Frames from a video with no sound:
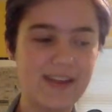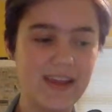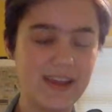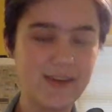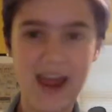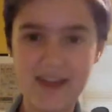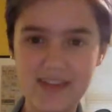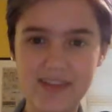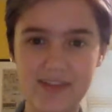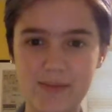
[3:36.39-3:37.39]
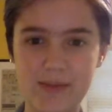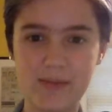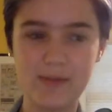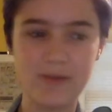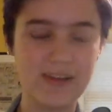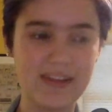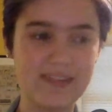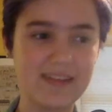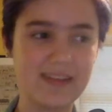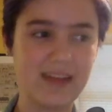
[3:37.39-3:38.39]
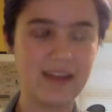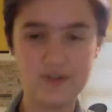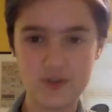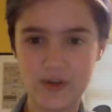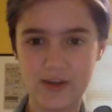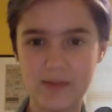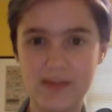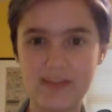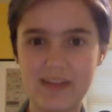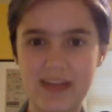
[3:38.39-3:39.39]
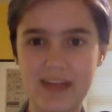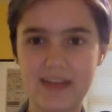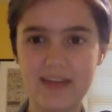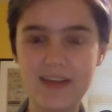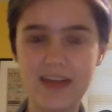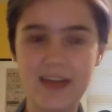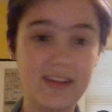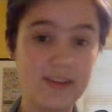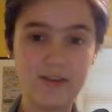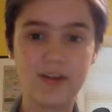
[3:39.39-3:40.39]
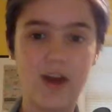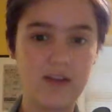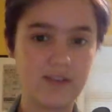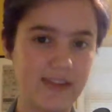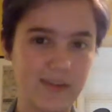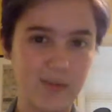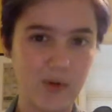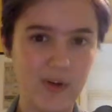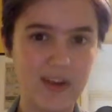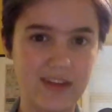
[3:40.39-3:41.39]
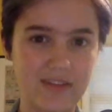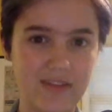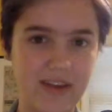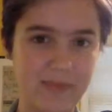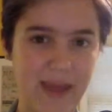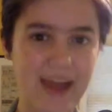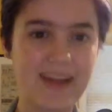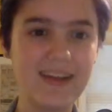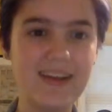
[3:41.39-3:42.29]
Like you have these other people who are listening and enjoying your music, and that you can offer that support and advice back.